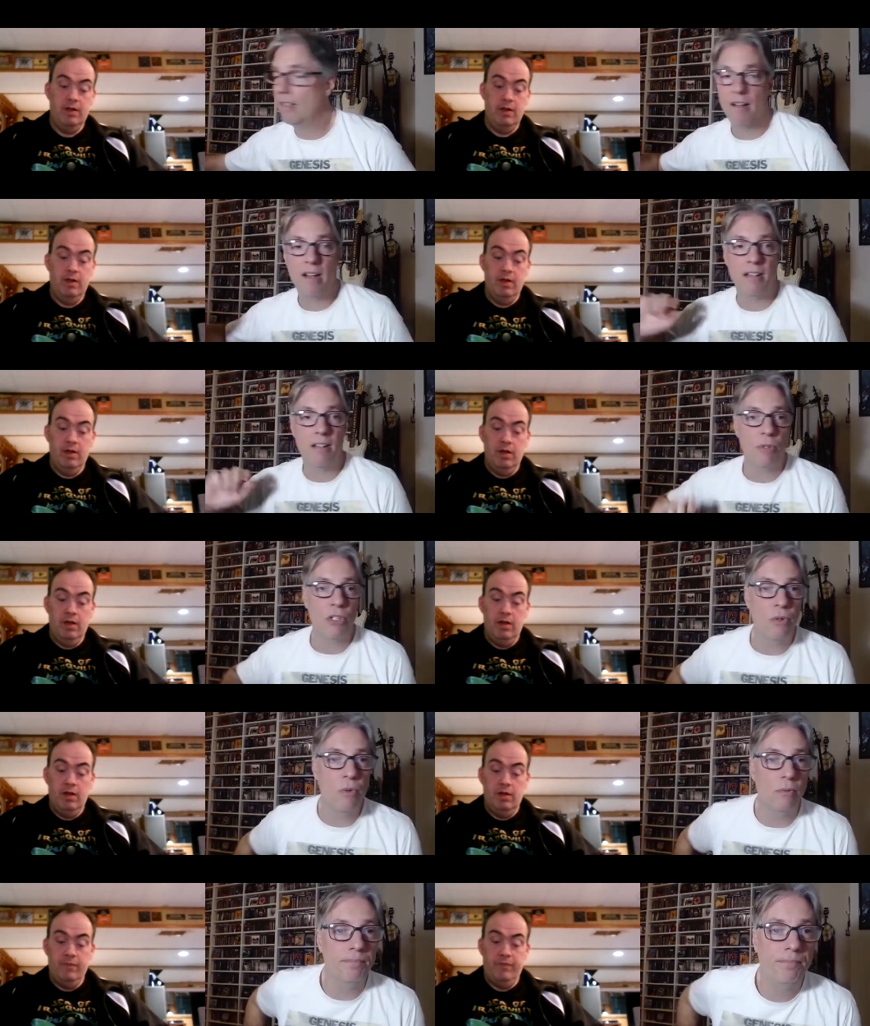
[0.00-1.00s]
Speaker 1: All right, number
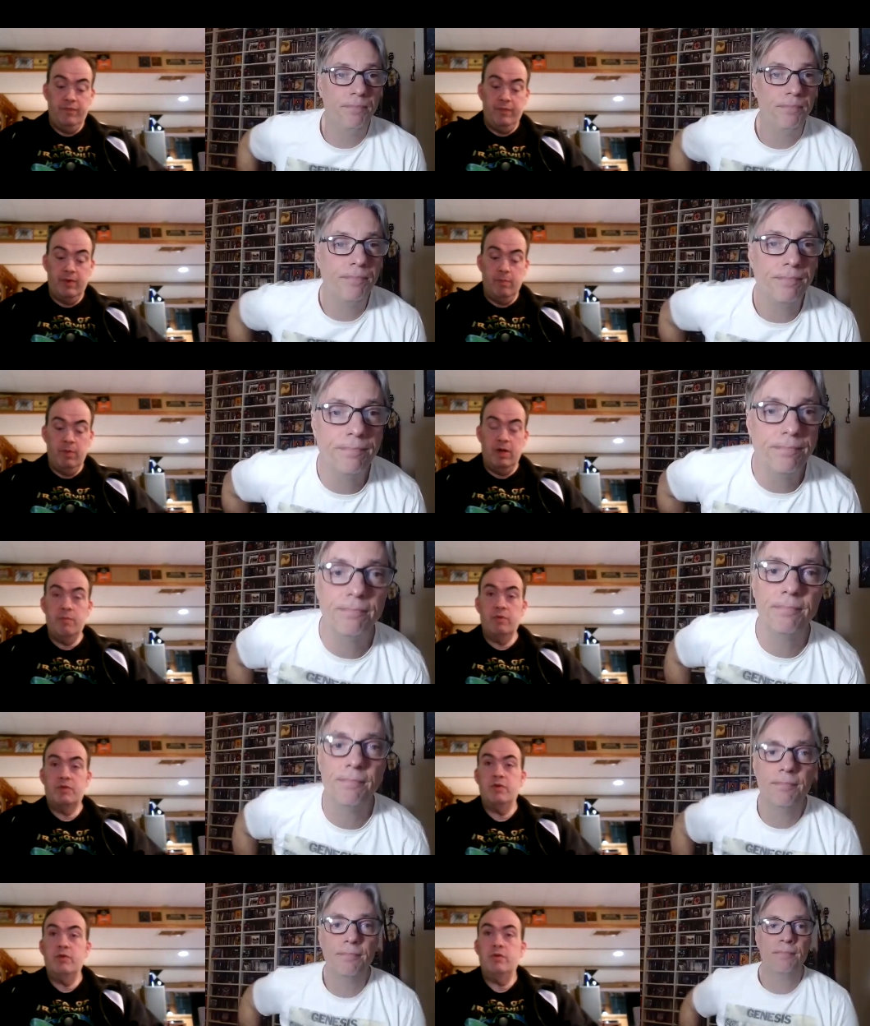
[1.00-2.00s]
two.
Speaker 2: Number
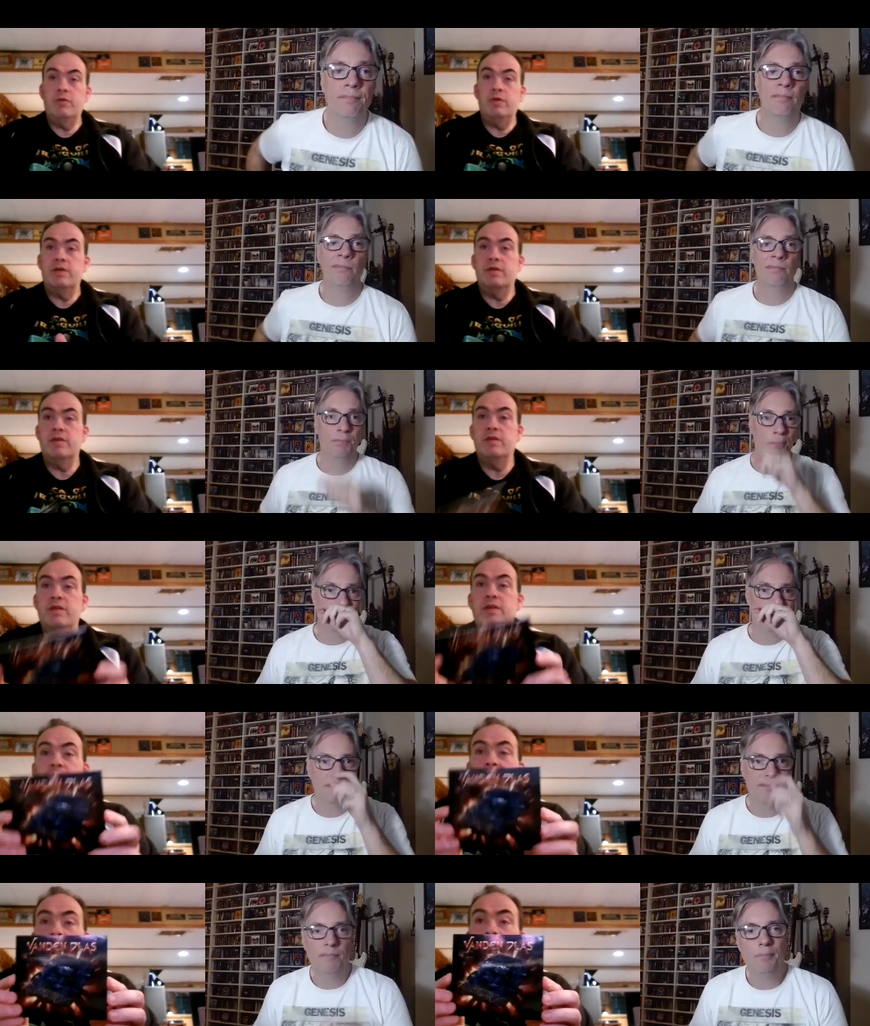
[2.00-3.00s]
two
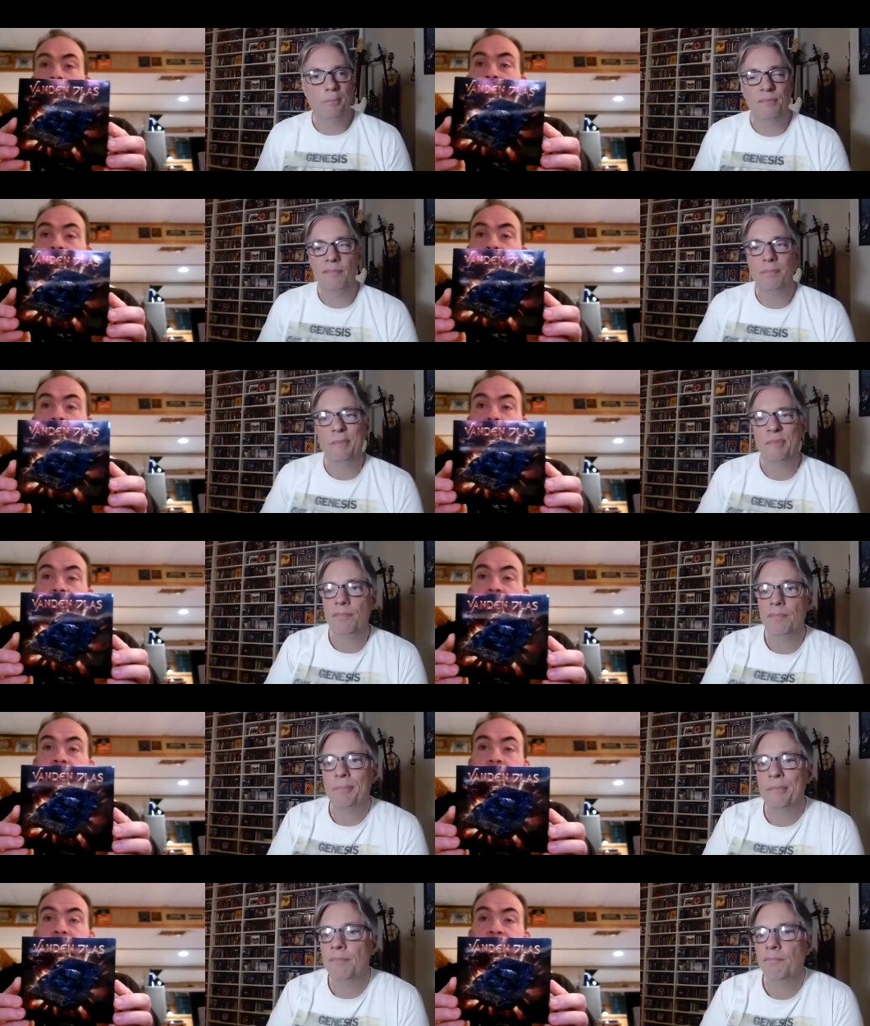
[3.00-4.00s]
is
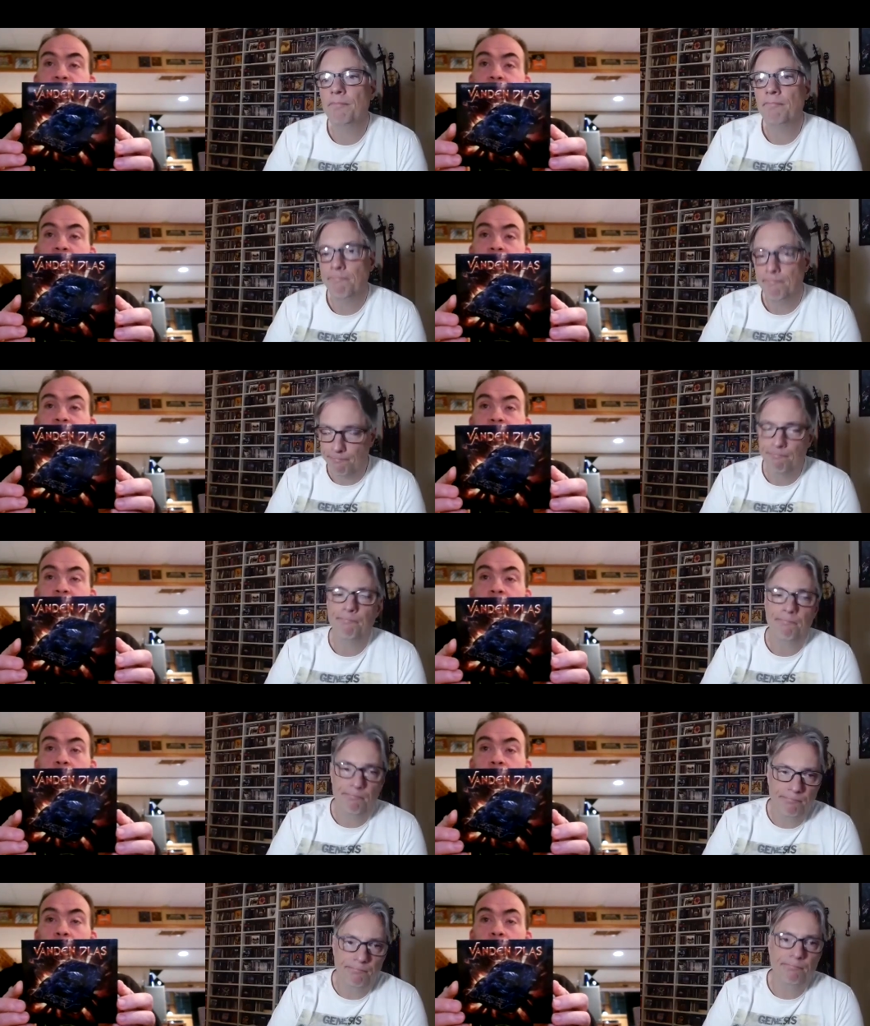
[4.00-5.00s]
Seraphic
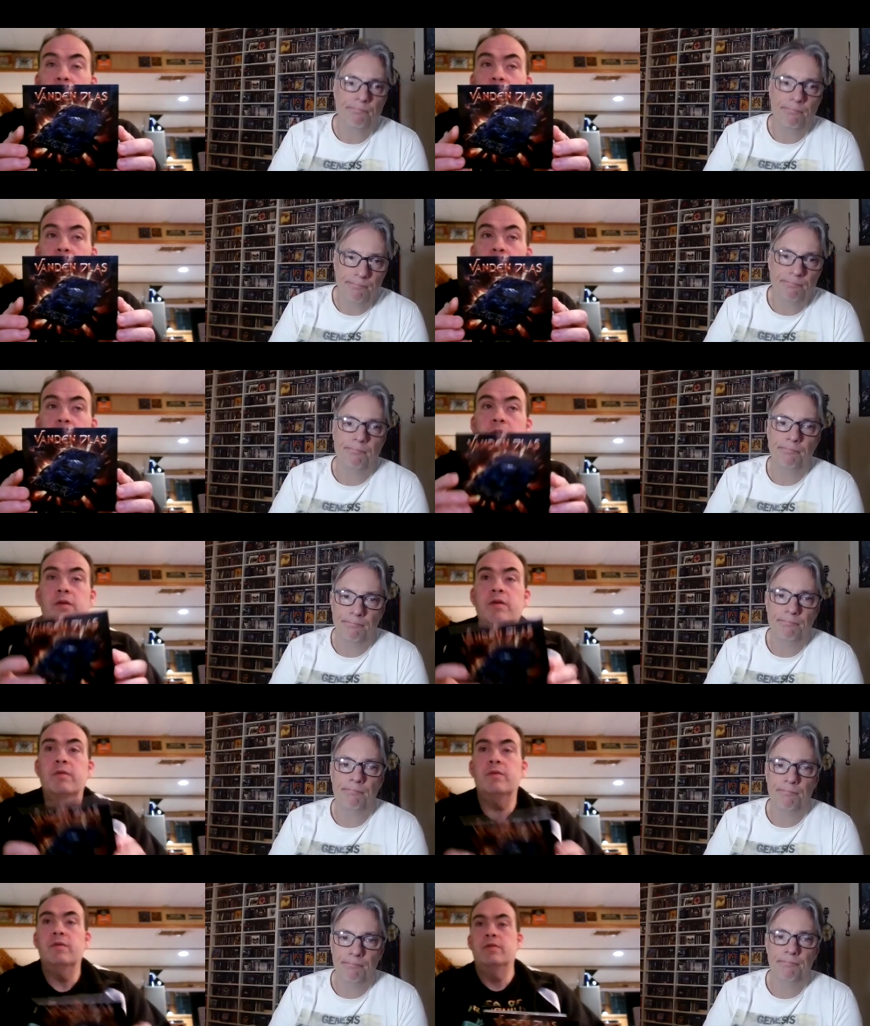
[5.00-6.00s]
Clockwork
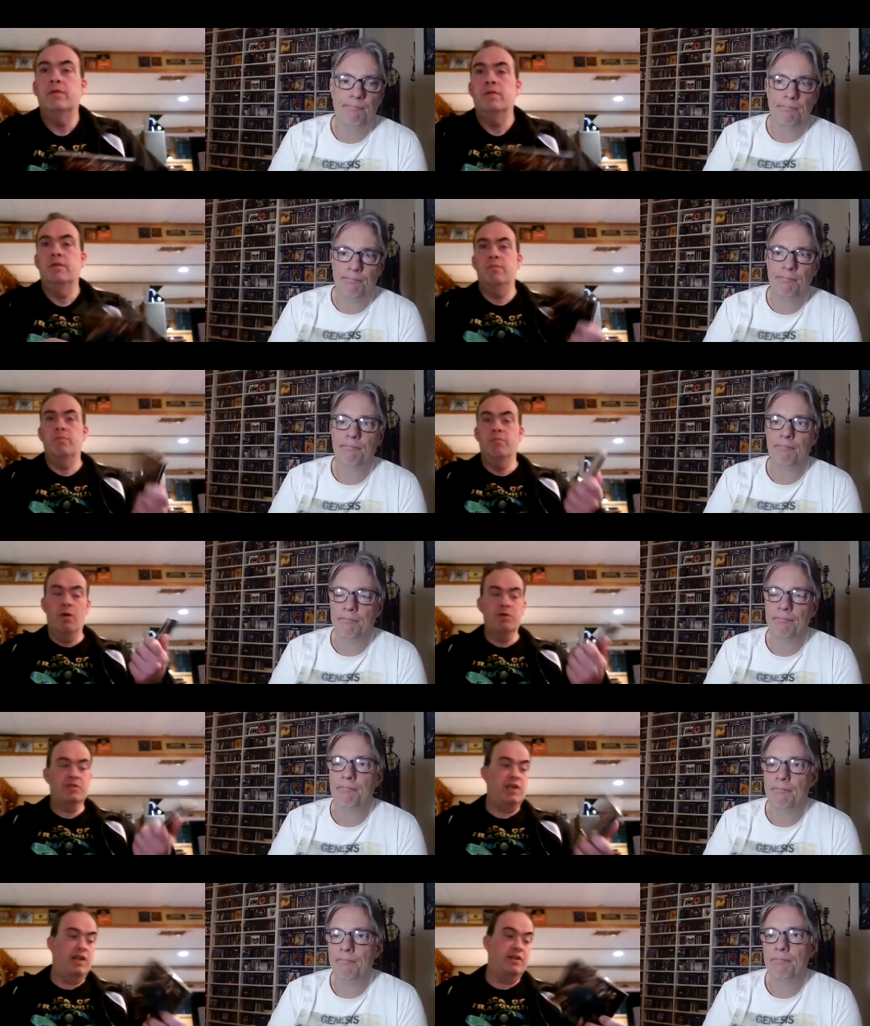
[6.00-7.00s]

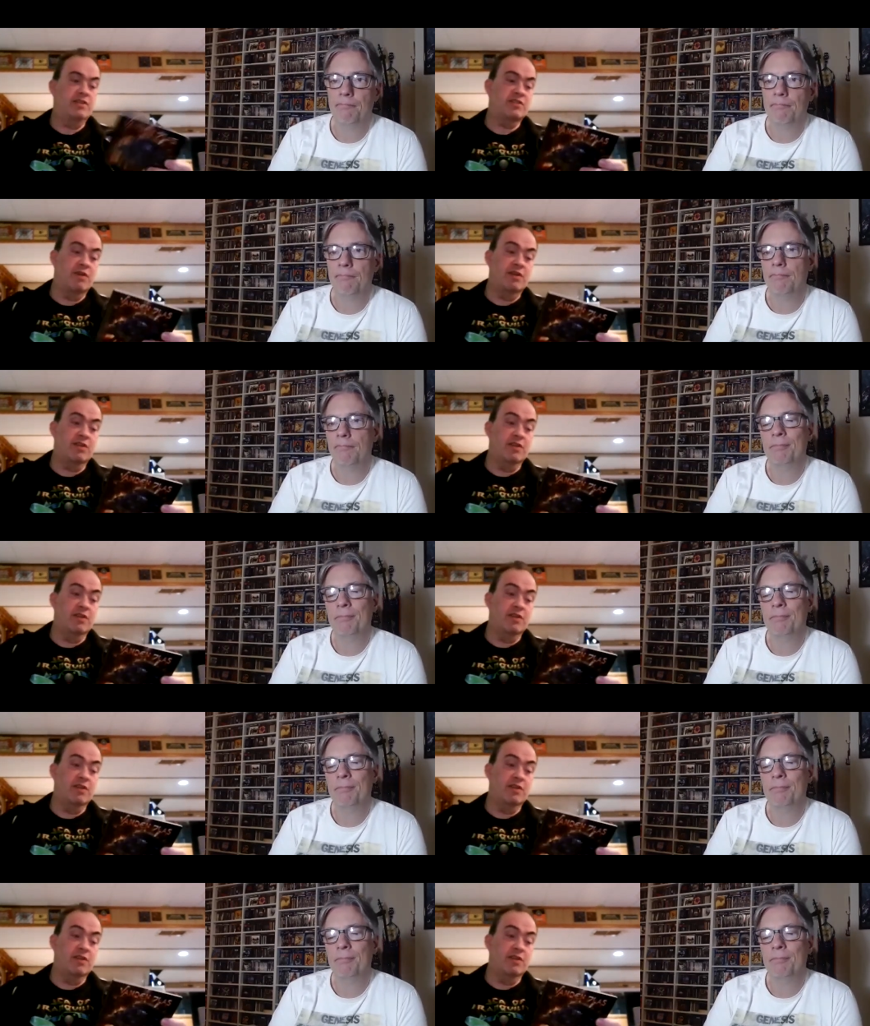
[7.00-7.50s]
mostly on the strength of